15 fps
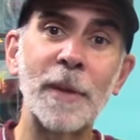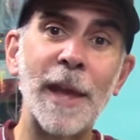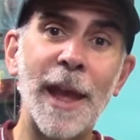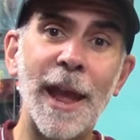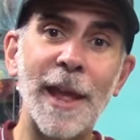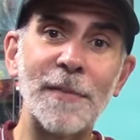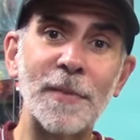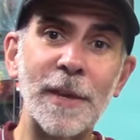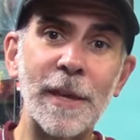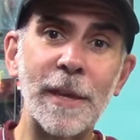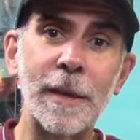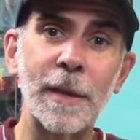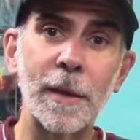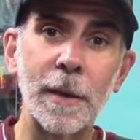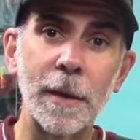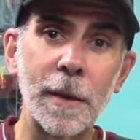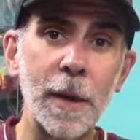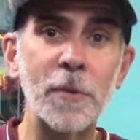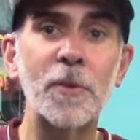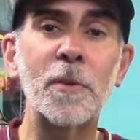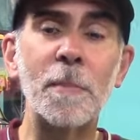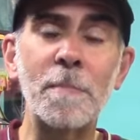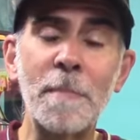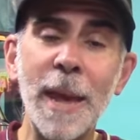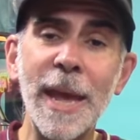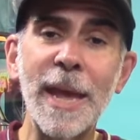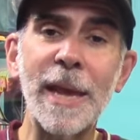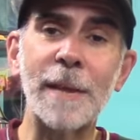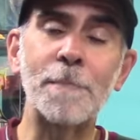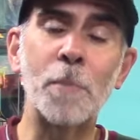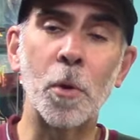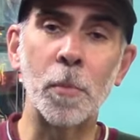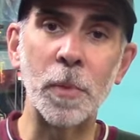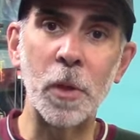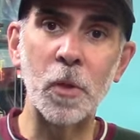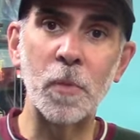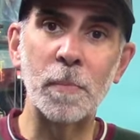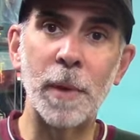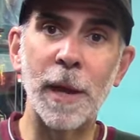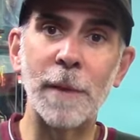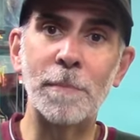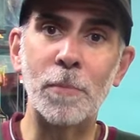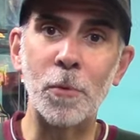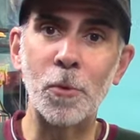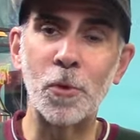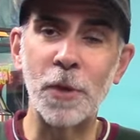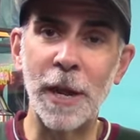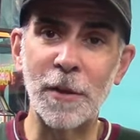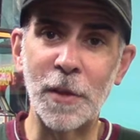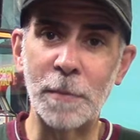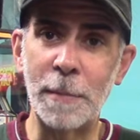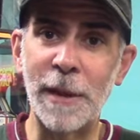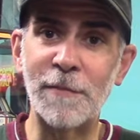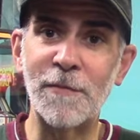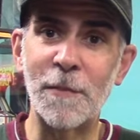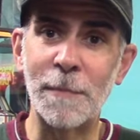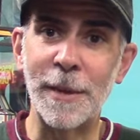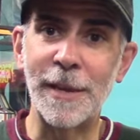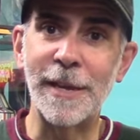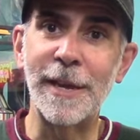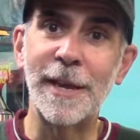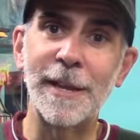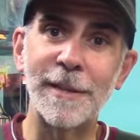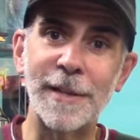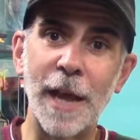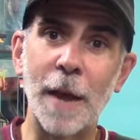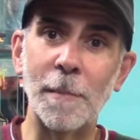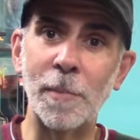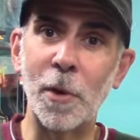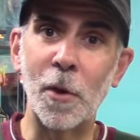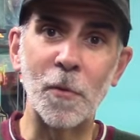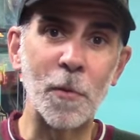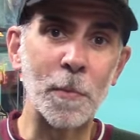and the custom-made pole position by Bruce Yager that made for me down below.